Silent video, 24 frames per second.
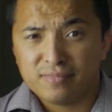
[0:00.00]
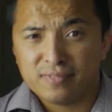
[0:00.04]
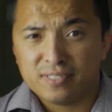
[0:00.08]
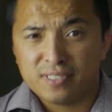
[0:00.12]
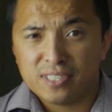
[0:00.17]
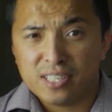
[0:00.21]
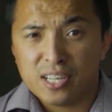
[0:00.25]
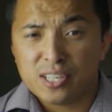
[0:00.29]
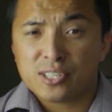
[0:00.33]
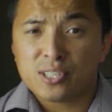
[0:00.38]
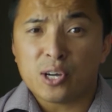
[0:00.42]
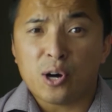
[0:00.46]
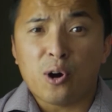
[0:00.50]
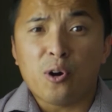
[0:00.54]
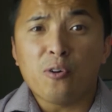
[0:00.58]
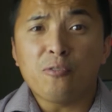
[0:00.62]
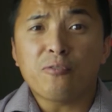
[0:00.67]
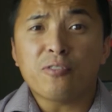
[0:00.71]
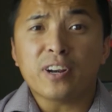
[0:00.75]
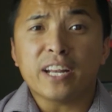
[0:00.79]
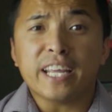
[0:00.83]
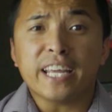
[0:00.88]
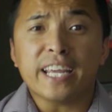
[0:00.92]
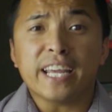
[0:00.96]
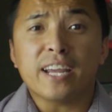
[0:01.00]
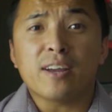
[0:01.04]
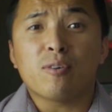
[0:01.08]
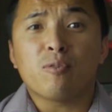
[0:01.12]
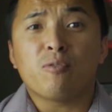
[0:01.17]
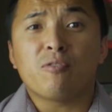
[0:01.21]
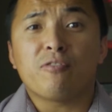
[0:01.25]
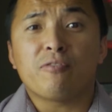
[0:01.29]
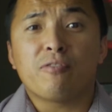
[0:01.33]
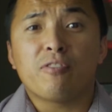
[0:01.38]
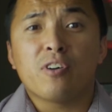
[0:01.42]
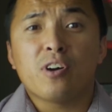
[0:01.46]
So
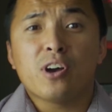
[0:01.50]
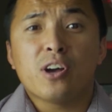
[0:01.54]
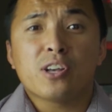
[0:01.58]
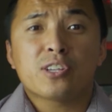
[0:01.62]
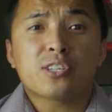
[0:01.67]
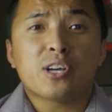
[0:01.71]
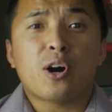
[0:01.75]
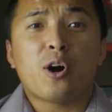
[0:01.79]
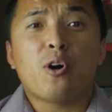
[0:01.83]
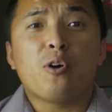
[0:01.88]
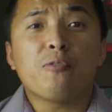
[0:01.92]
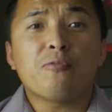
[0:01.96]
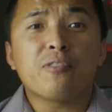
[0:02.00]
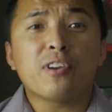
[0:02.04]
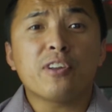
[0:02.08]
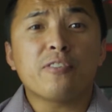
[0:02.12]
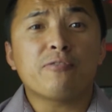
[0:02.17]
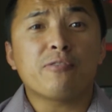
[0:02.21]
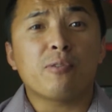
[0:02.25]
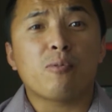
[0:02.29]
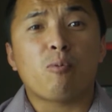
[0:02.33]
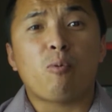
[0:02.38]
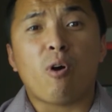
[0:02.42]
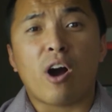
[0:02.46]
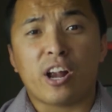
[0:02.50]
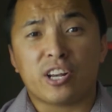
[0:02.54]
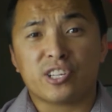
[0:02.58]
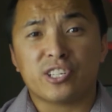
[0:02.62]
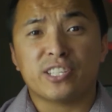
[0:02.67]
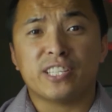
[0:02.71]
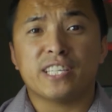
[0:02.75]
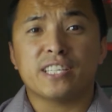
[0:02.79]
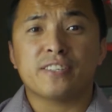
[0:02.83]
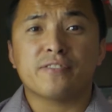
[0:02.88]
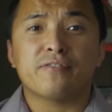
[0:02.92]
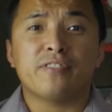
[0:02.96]
hopefully from watching
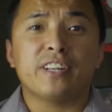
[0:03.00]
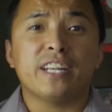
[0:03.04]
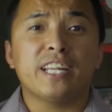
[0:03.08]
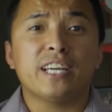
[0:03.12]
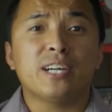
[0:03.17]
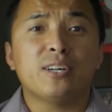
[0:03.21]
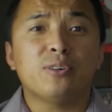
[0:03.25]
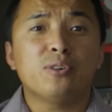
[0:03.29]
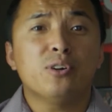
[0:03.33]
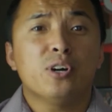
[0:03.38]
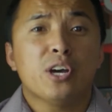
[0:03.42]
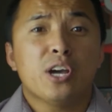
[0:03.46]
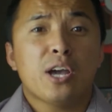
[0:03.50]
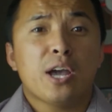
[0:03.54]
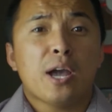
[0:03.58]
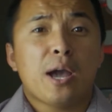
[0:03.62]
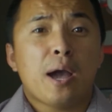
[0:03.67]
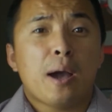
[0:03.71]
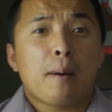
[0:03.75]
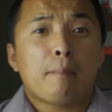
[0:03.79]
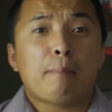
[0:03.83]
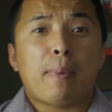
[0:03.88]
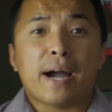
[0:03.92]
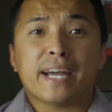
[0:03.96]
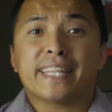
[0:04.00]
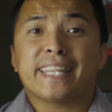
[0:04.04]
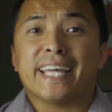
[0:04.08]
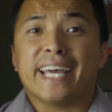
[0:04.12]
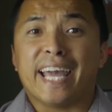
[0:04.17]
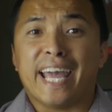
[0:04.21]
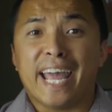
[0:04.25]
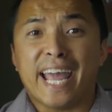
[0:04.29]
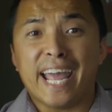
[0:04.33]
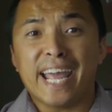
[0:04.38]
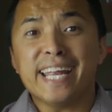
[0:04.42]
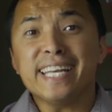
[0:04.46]
this video, by the
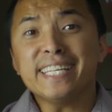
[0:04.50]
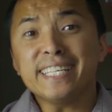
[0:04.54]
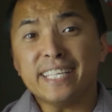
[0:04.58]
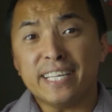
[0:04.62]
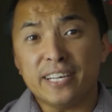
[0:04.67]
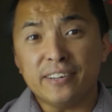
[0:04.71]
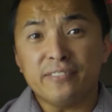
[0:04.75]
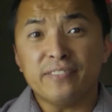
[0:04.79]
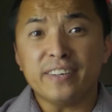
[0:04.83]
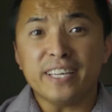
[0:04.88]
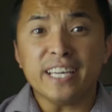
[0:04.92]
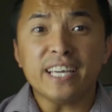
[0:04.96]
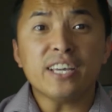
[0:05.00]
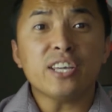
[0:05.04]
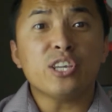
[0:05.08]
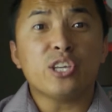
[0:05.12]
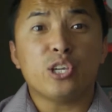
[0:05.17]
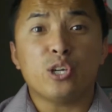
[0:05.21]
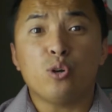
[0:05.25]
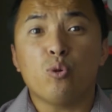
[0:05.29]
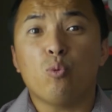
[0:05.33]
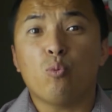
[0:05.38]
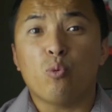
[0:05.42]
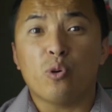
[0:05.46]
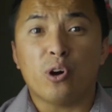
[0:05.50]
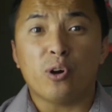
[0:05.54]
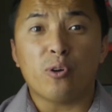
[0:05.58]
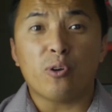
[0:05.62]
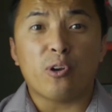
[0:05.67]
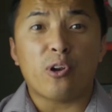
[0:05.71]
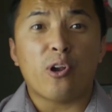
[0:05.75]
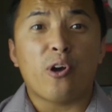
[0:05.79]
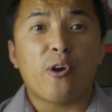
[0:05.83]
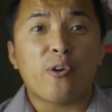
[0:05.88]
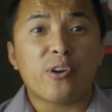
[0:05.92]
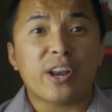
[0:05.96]
end of it, you will
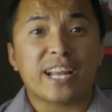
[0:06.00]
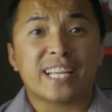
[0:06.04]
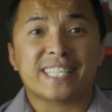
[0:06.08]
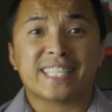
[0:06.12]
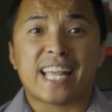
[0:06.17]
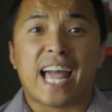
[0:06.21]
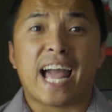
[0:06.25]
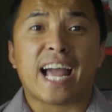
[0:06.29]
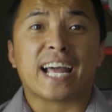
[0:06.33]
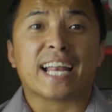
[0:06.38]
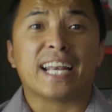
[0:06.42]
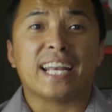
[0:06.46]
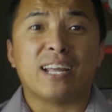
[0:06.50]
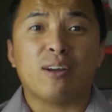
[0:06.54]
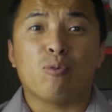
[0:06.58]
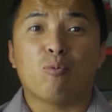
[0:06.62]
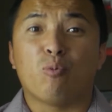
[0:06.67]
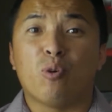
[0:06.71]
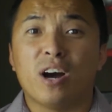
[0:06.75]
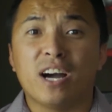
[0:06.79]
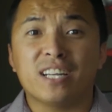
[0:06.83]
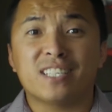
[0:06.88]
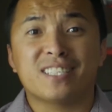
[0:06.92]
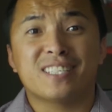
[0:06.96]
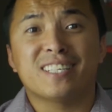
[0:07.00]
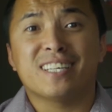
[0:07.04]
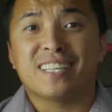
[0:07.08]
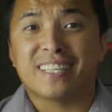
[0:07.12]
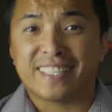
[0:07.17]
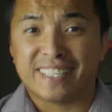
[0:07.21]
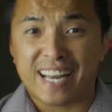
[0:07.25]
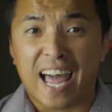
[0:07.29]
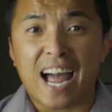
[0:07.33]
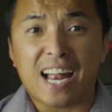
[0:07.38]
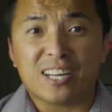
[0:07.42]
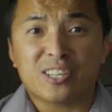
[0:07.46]
learn exactly what
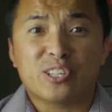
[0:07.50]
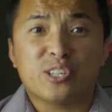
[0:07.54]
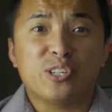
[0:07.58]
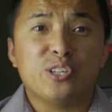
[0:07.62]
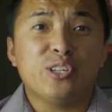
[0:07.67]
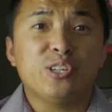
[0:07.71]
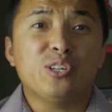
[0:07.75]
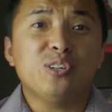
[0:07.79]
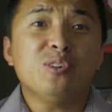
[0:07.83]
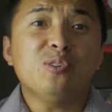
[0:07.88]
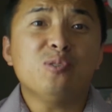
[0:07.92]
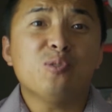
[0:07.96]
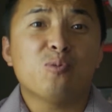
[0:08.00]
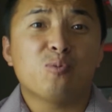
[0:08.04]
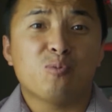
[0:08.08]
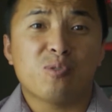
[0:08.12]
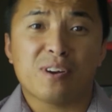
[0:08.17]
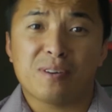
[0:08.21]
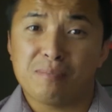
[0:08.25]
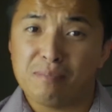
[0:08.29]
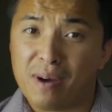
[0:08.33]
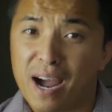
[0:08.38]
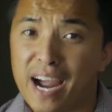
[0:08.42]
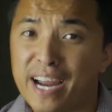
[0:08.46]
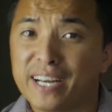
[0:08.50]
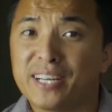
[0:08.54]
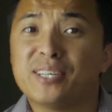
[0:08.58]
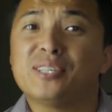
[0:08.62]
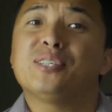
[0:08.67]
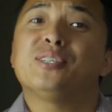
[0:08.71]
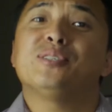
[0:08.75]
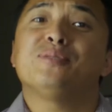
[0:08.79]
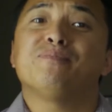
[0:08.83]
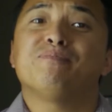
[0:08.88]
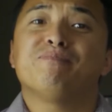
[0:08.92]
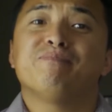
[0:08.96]
not to do when buying a
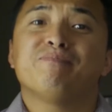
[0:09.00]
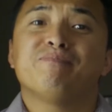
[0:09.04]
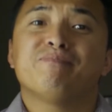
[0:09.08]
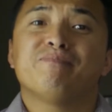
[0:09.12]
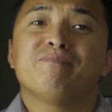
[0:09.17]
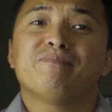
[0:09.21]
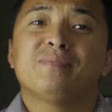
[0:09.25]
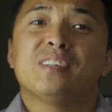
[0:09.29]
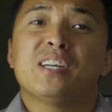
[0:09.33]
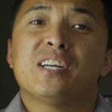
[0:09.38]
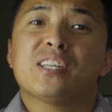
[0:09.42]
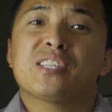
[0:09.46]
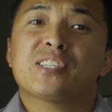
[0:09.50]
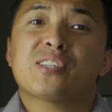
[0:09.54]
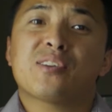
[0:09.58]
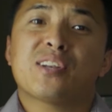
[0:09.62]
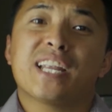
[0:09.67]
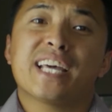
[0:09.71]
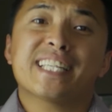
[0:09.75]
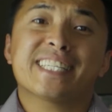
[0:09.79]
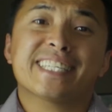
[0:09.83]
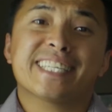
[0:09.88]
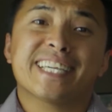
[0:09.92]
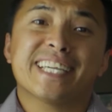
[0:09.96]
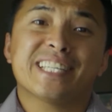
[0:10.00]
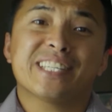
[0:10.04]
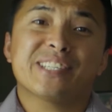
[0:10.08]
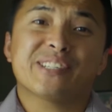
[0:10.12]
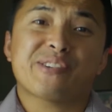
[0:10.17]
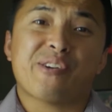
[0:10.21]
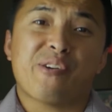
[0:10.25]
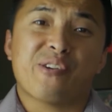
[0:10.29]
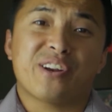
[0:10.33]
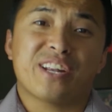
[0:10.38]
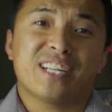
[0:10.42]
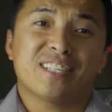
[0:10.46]
home. So let's get
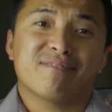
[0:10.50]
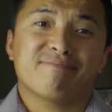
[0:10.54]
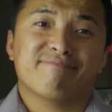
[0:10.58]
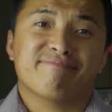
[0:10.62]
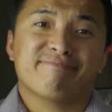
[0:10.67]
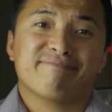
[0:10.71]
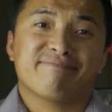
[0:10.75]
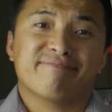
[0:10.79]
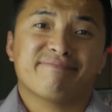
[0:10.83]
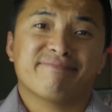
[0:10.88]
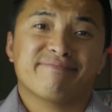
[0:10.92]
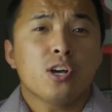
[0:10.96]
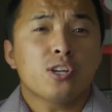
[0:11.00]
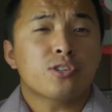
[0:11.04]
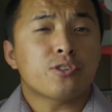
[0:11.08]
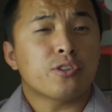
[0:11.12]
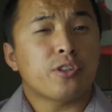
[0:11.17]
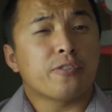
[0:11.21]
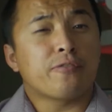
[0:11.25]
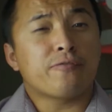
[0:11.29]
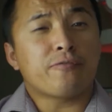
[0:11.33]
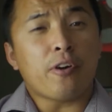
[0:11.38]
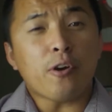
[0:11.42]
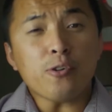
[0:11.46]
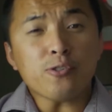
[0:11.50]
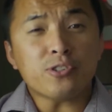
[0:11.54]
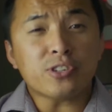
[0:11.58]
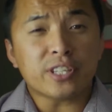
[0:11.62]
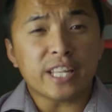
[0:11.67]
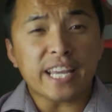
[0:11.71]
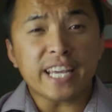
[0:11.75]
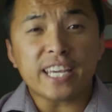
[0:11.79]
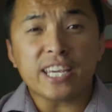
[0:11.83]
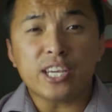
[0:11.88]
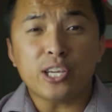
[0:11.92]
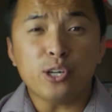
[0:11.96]
started. So the first
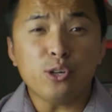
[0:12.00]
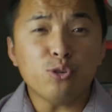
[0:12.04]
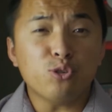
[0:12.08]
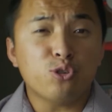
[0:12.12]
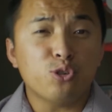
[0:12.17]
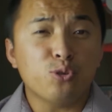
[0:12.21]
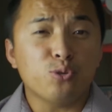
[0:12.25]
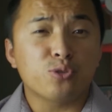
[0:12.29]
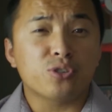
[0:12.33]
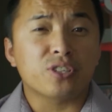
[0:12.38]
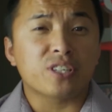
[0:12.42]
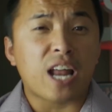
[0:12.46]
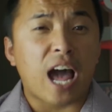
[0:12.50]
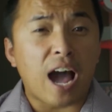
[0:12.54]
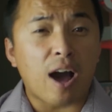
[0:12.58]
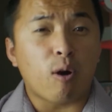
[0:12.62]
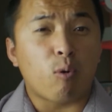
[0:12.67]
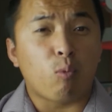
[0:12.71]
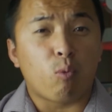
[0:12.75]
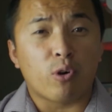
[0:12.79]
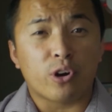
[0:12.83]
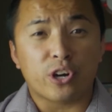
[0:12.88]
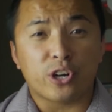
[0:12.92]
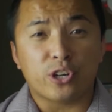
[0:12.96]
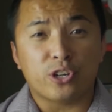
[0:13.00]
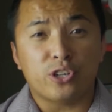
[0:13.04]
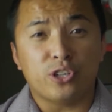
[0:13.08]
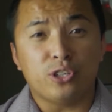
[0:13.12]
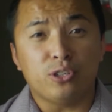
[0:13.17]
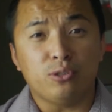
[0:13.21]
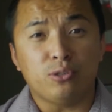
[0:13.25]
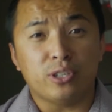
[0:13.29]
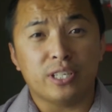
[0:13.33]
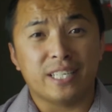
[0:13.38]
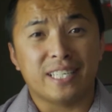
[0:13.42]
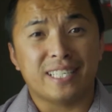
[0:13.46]
thing you do not want to
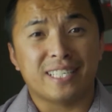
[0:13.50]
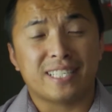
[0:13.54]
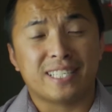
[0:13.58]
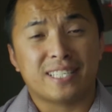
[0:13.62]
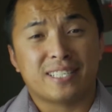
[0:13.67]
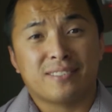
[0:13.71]
do is